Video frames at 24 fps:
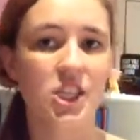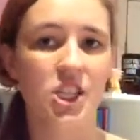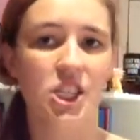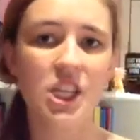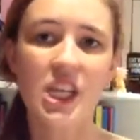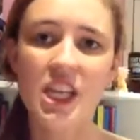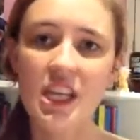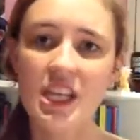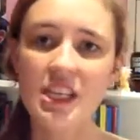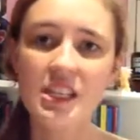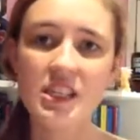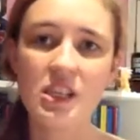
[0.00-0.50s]

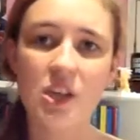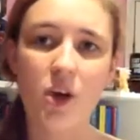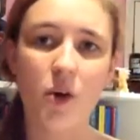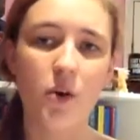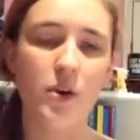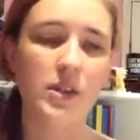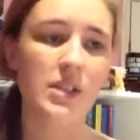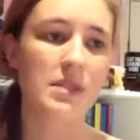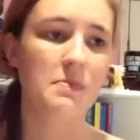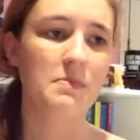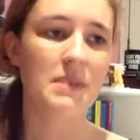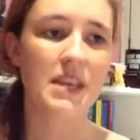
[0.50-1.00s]
she's
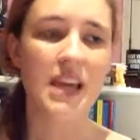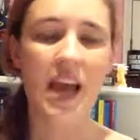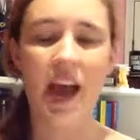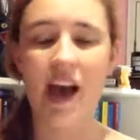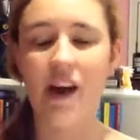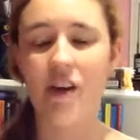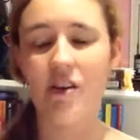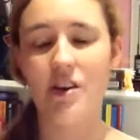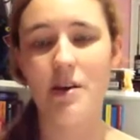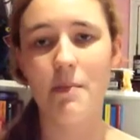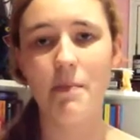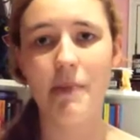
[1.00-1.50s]
going to be
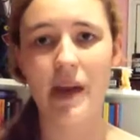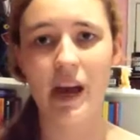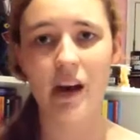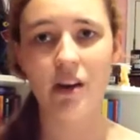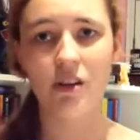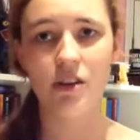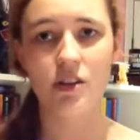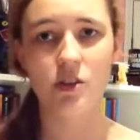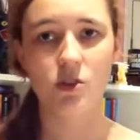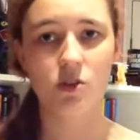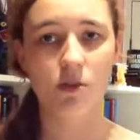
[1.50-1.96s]
out and about,